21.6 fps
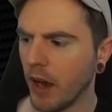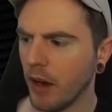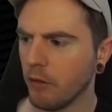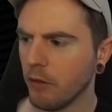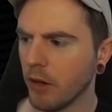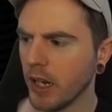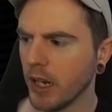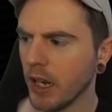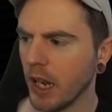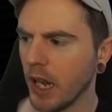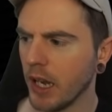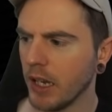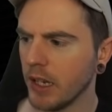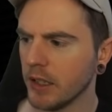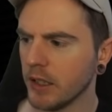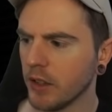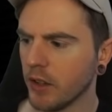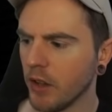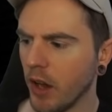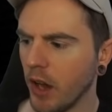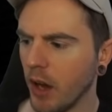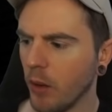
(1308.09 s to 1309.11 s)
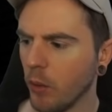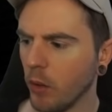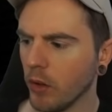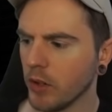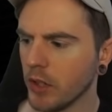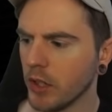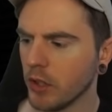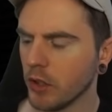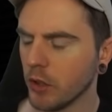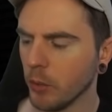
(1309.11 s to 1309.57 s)
I realized that I
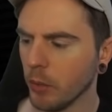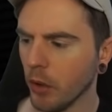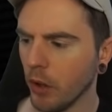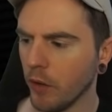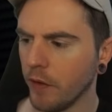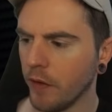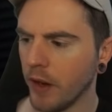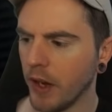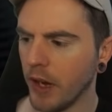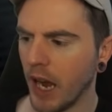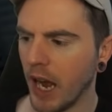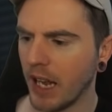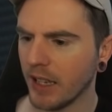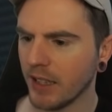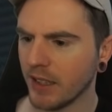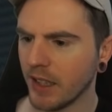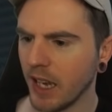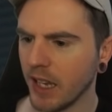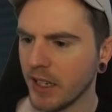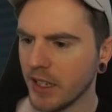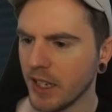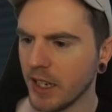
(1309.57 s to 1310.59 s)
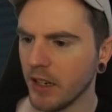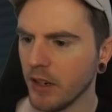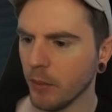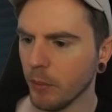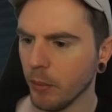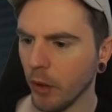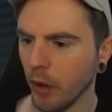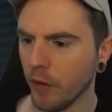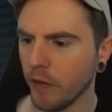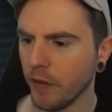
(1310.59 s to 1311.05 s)
wanted to bluff it, as I
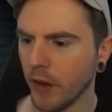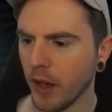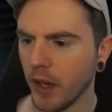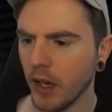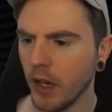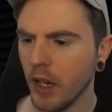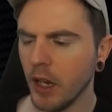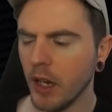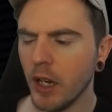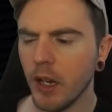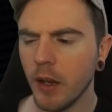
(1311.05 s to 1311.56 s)
didn't bluff it.